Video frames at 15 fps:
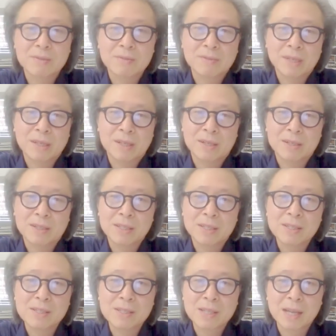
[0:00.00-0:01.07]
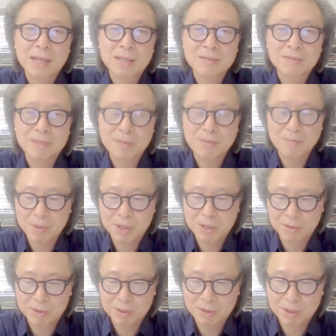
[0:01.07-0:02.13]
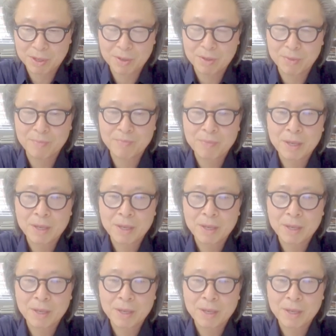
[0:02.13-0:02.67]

We are inside of imperial kiln.